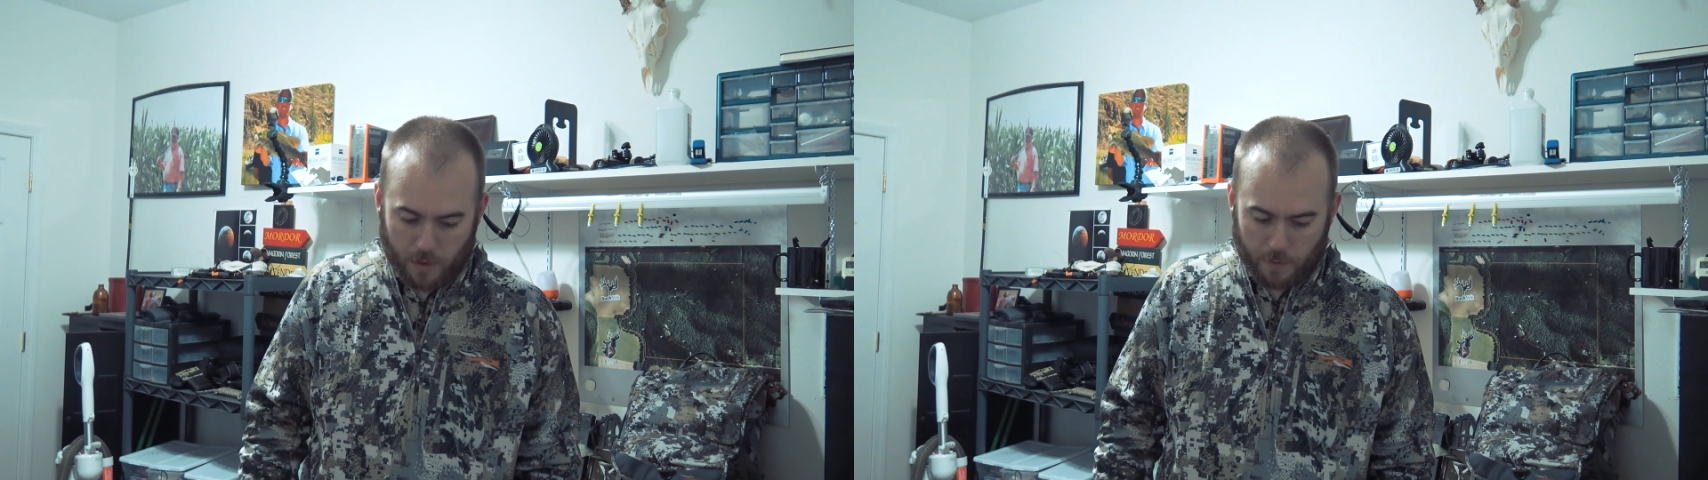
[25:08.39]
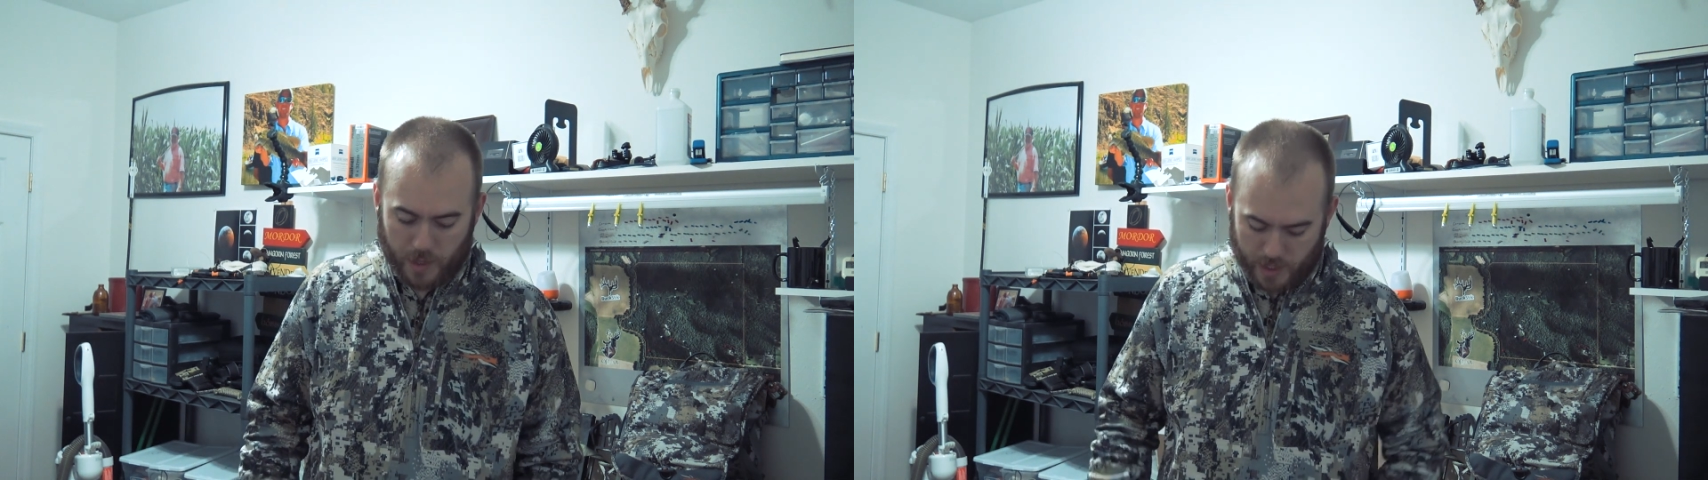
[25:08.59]

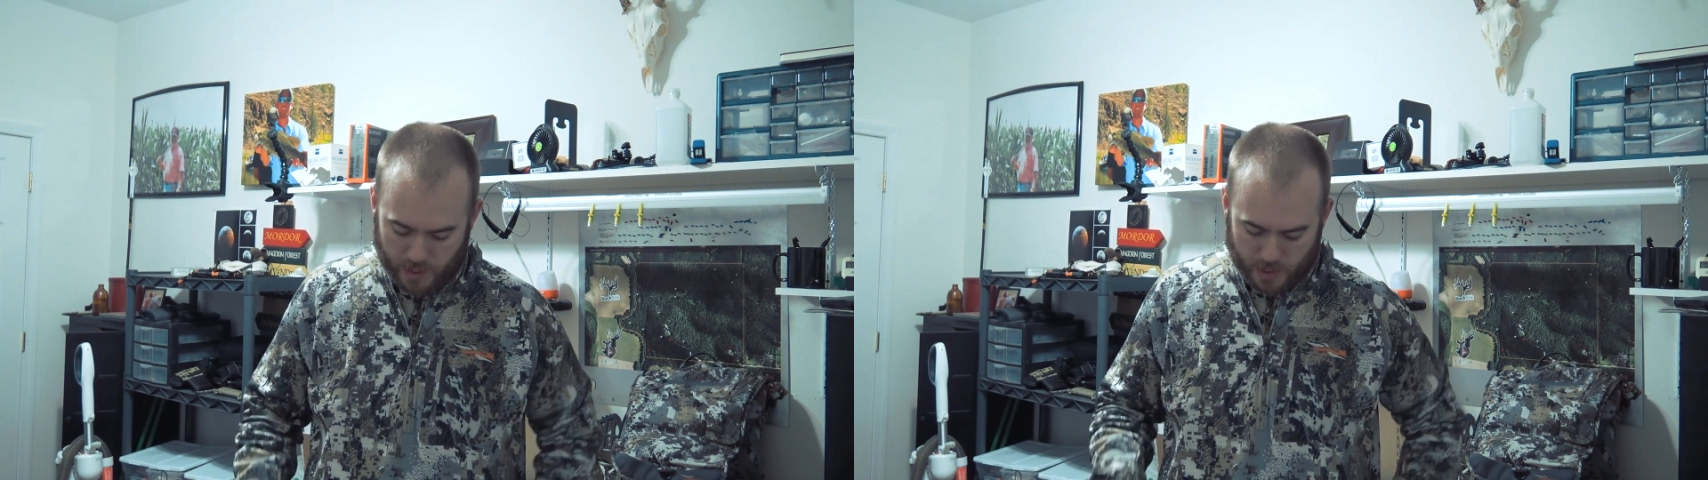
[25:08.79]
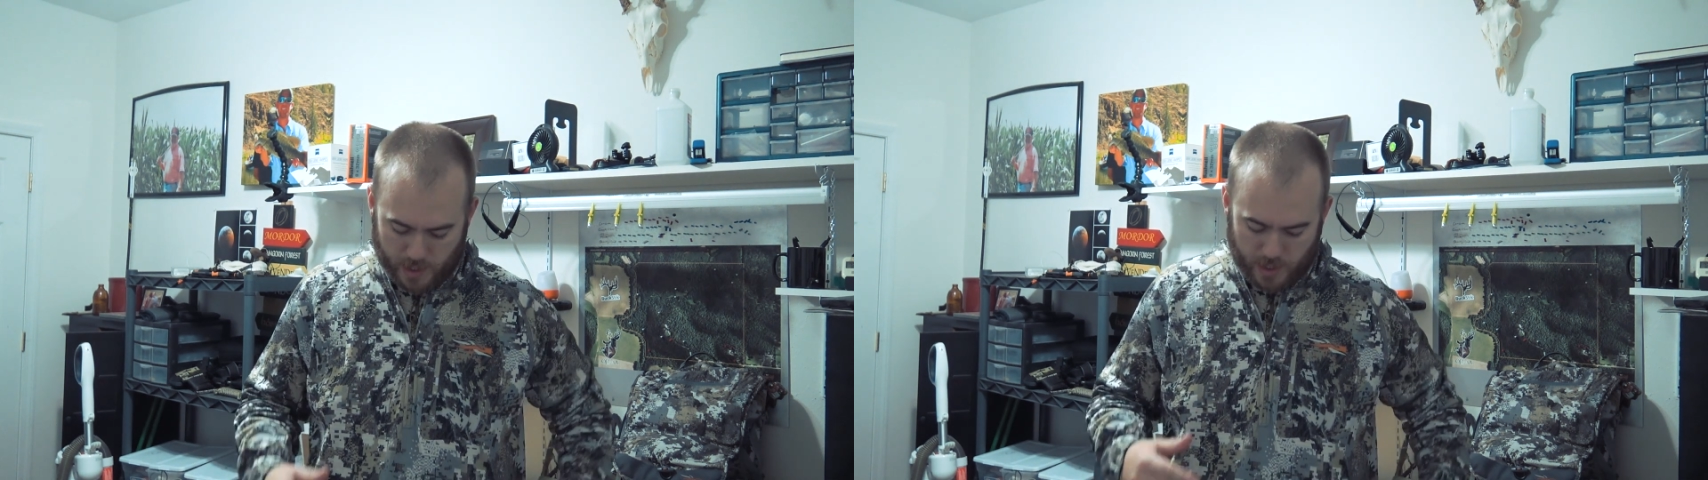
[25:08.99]
but
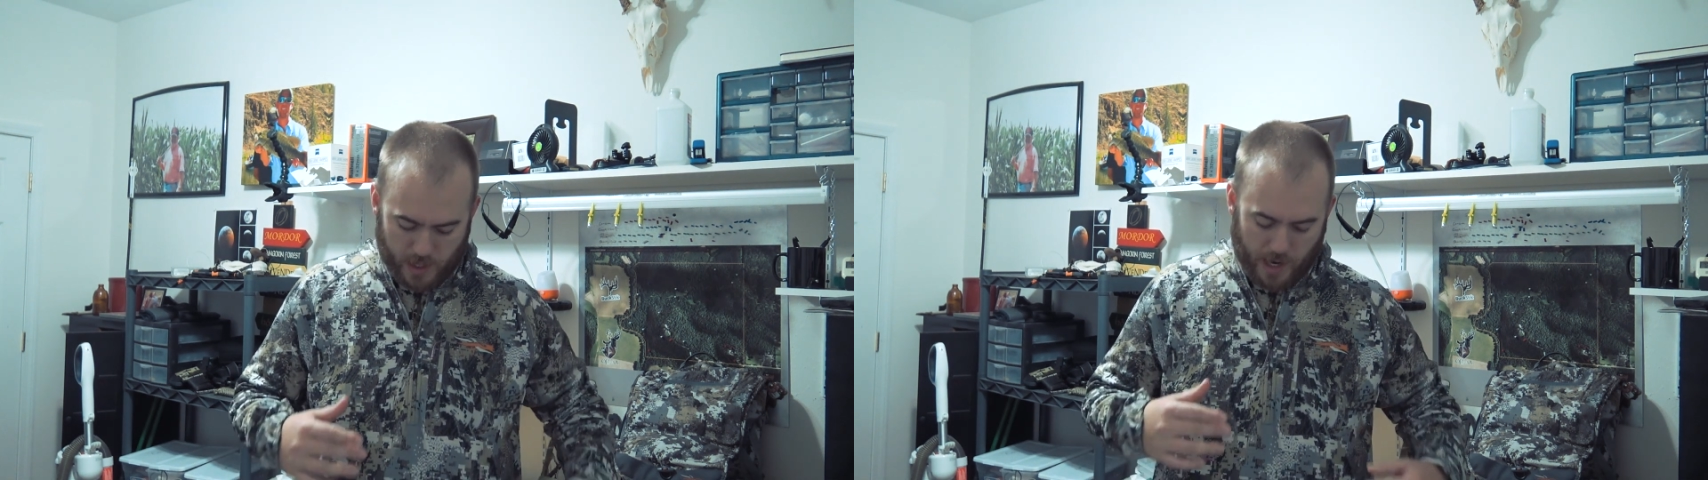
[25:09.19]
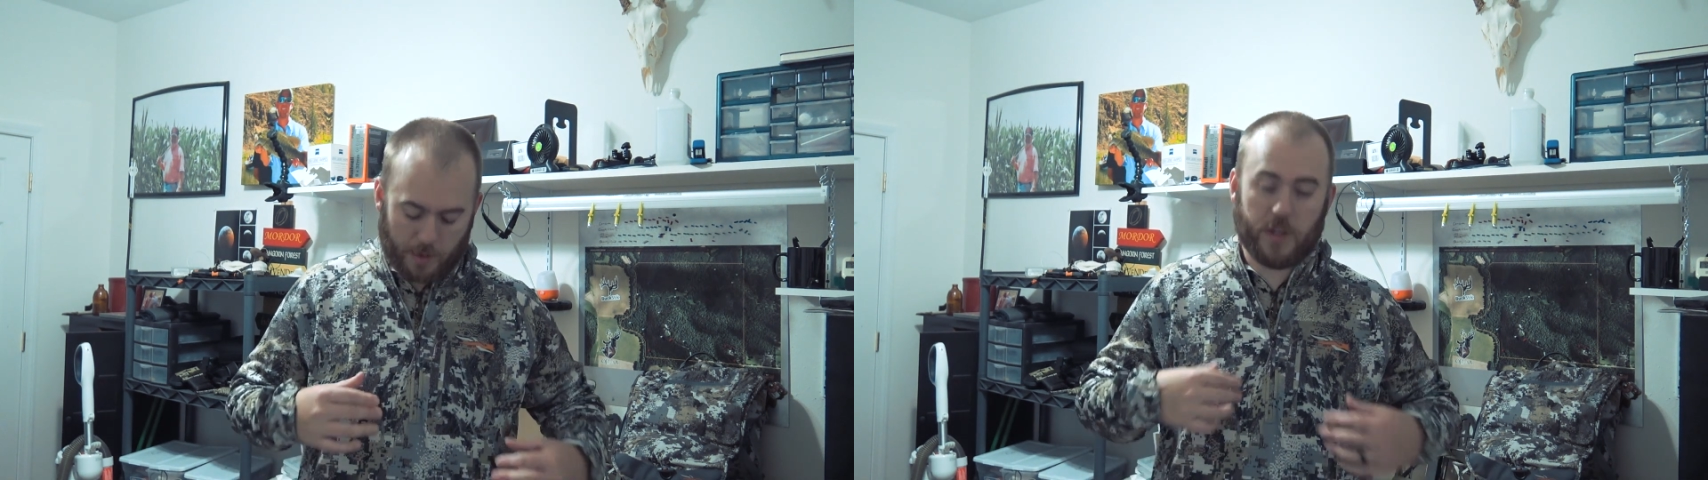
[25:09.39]

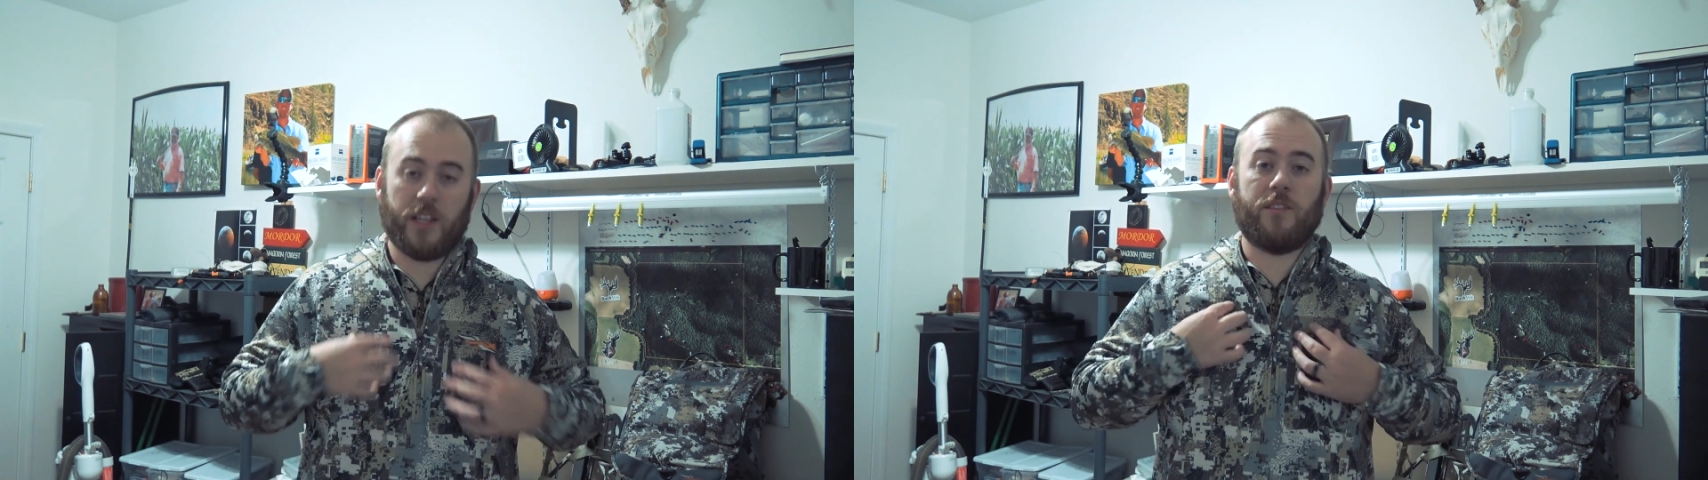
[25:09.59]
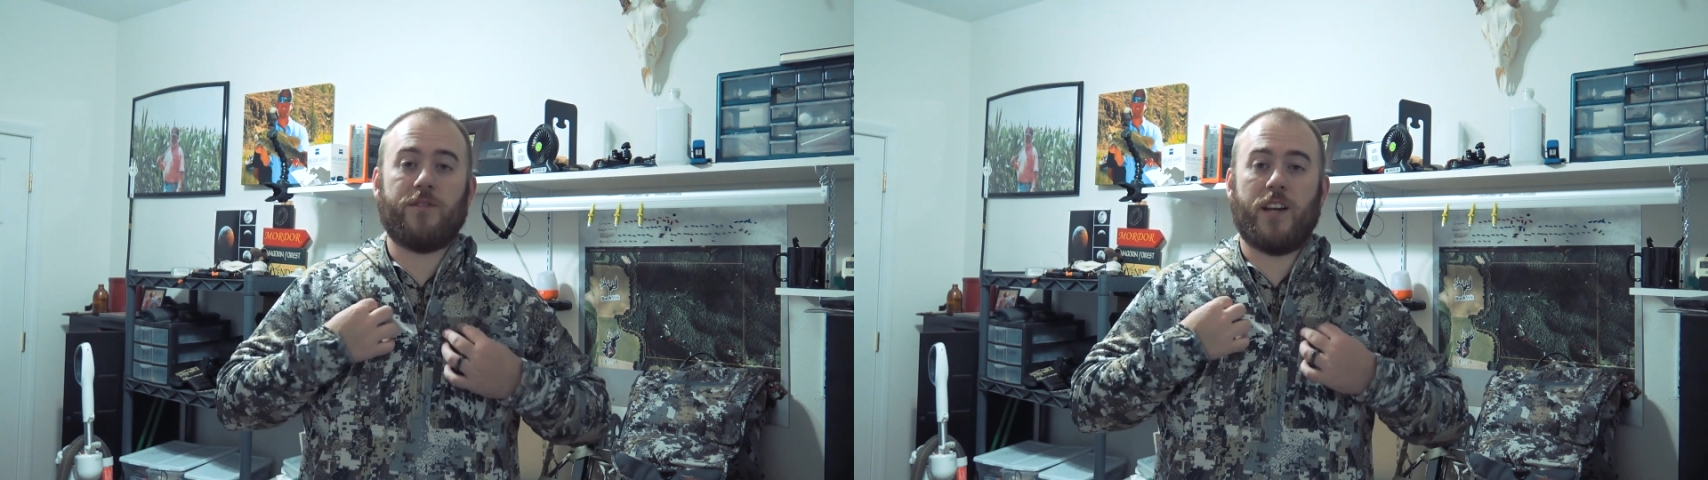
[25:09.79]
I would
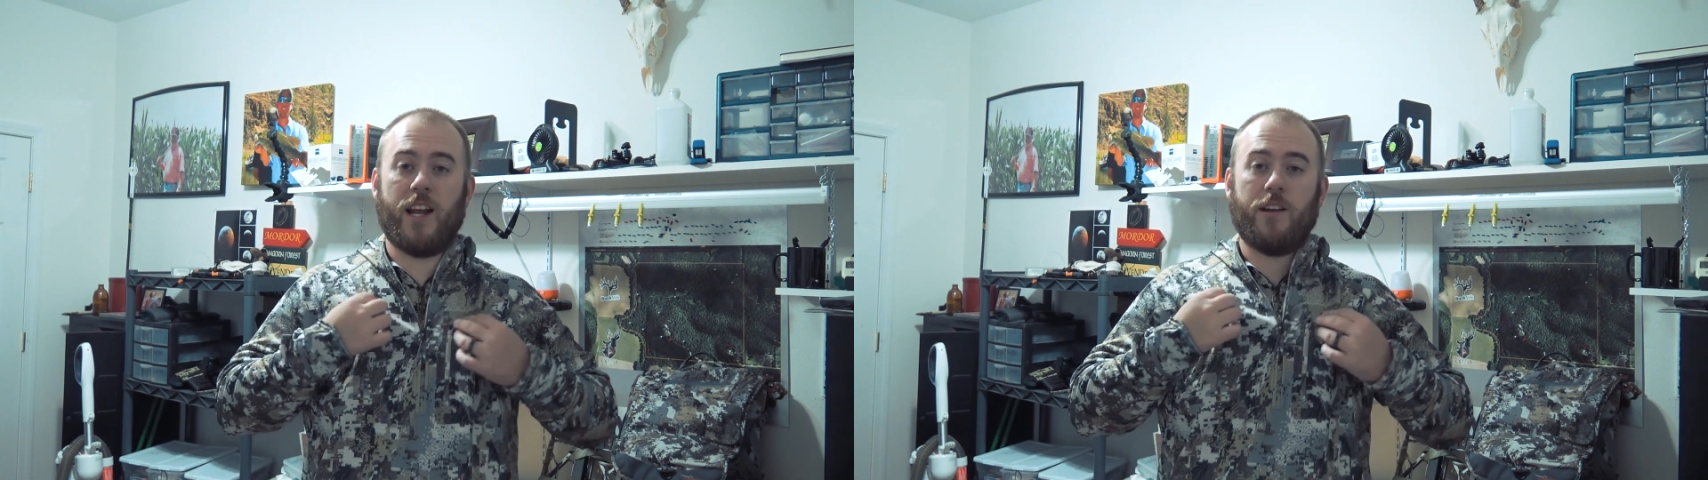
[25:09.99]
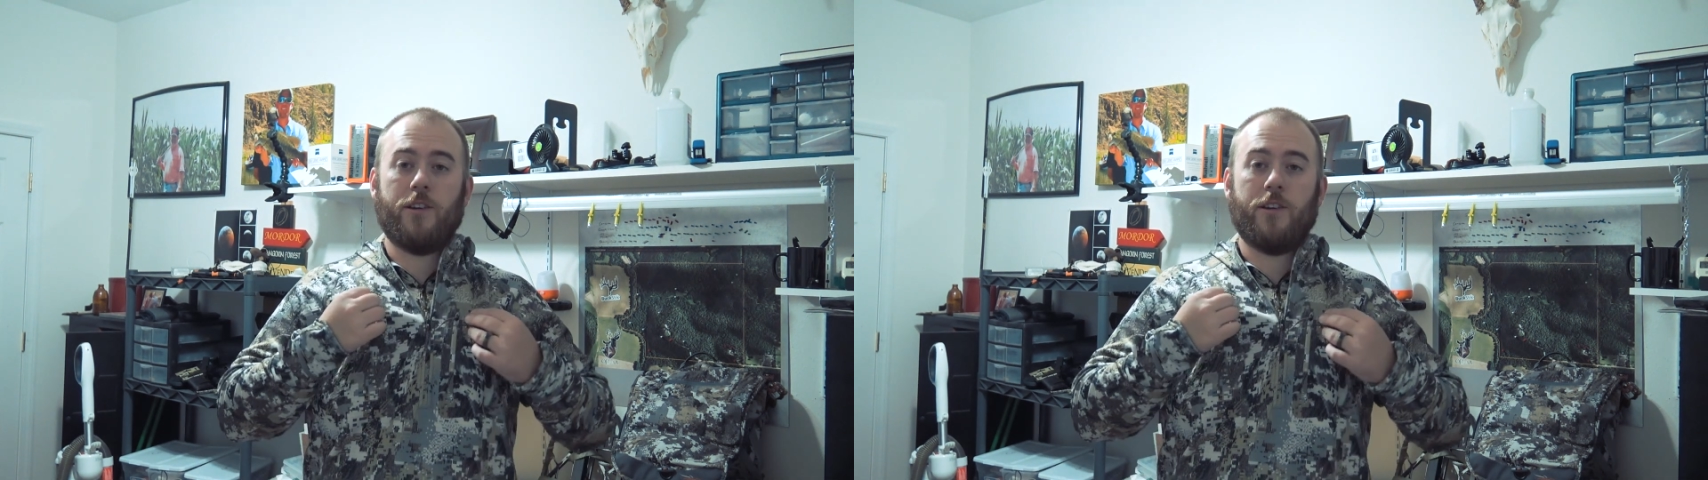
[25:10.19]
get the Fanatic